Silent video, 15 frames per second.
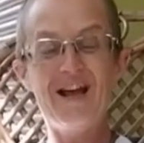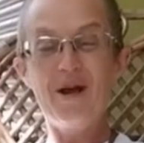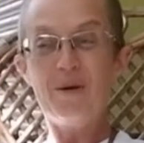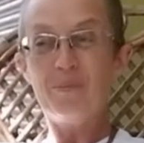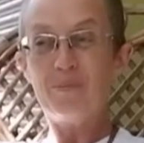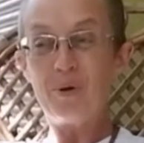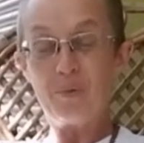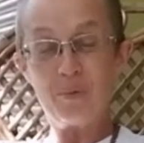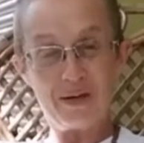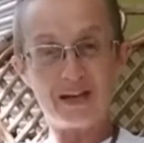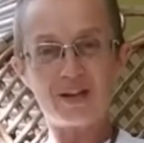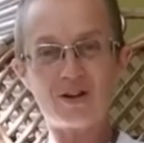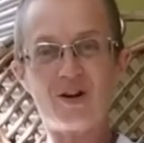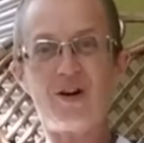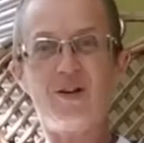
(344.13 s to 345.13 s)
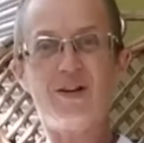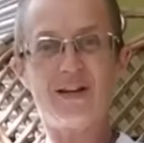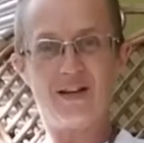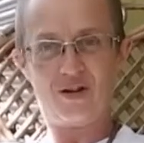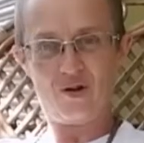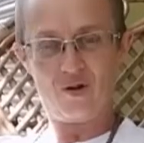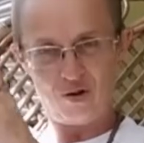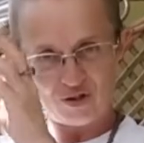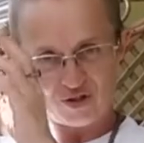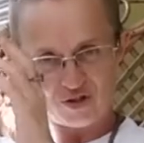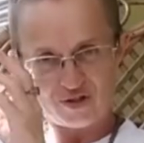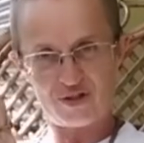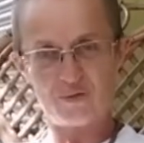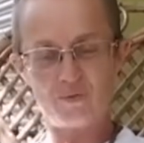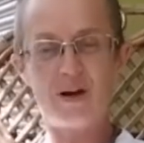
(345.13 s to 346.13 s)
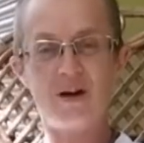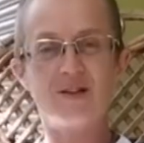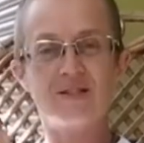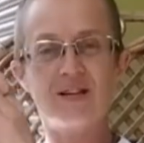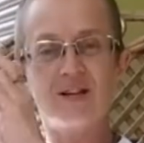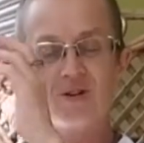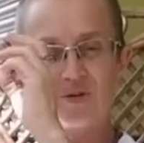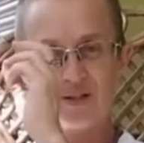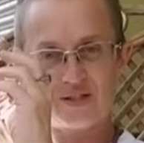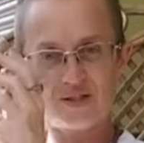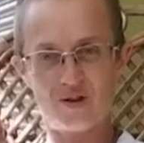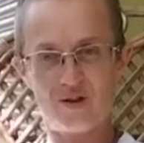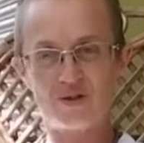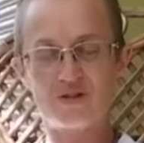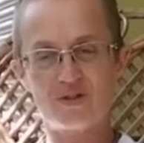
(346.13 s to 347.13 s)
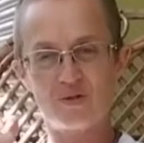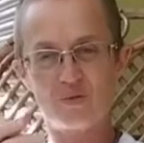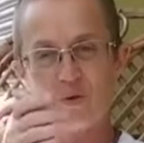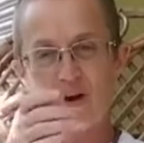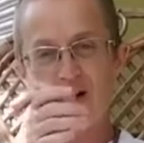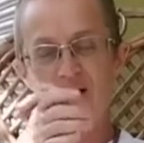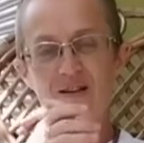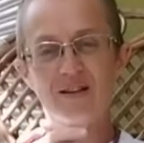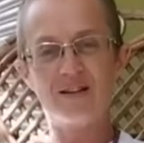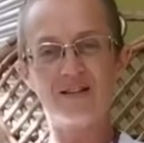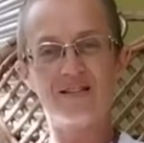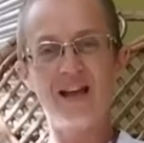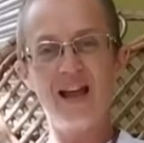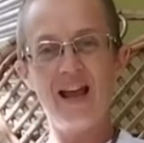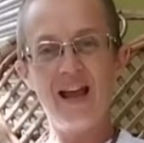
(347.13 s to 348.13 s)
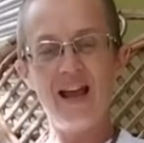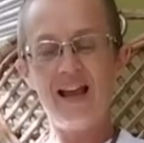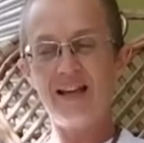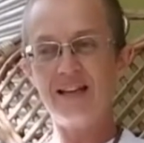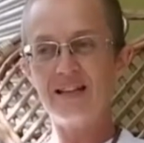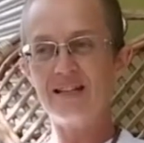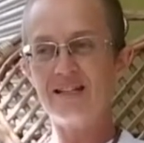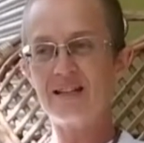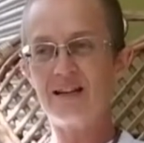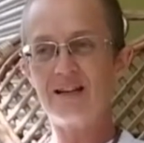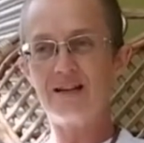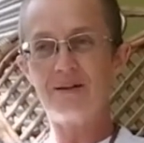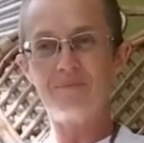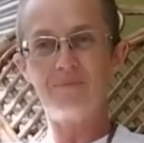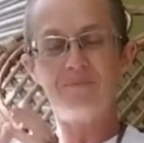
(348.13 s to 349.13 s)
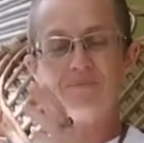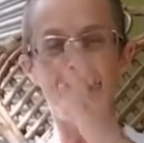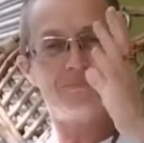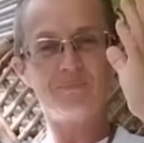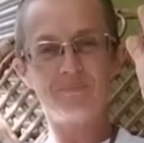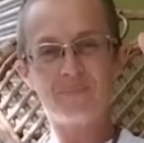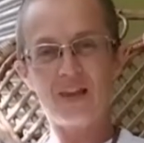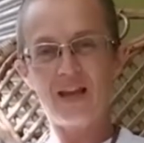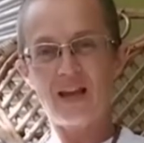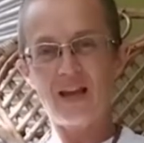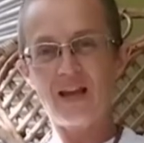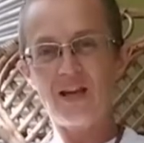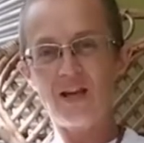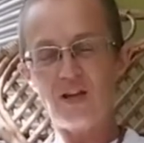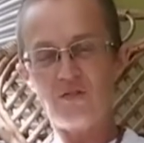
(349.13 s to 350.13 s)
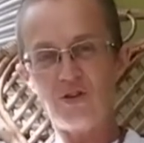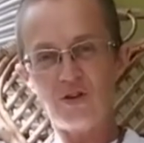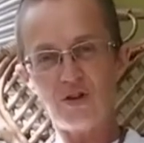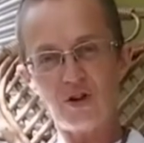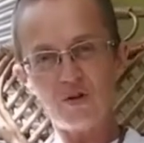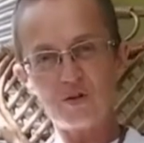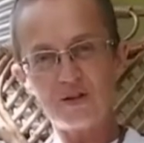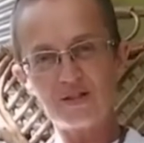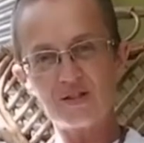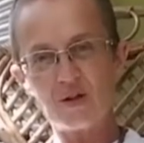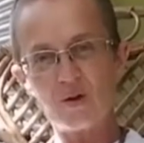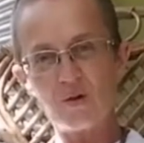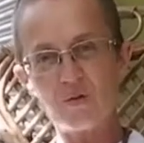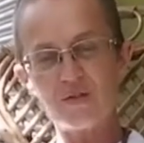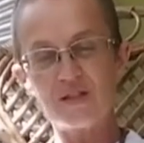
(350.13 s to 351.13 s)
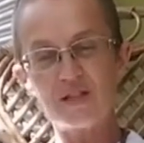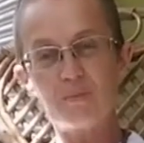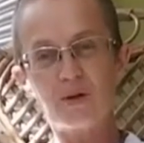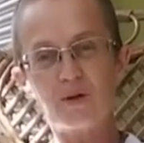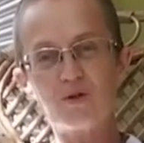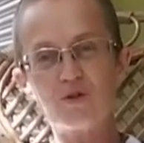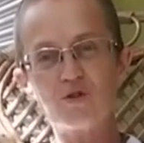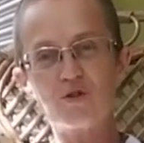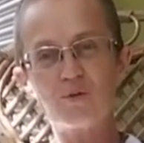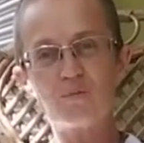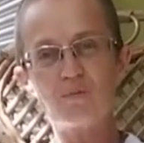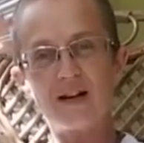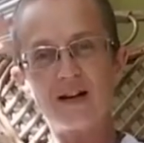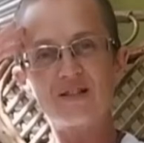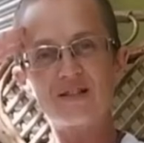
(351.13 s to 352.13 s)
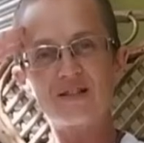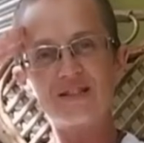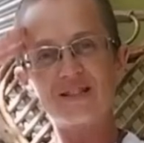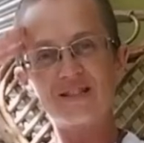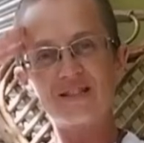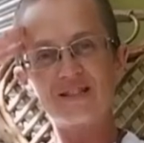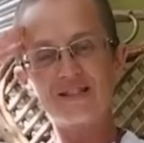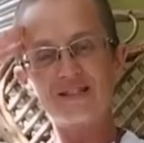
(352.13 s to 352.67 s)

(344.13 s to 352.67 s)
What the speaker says: But we can call it conscious awareness, increased conscious awareness. And if you notice all the spiritual practices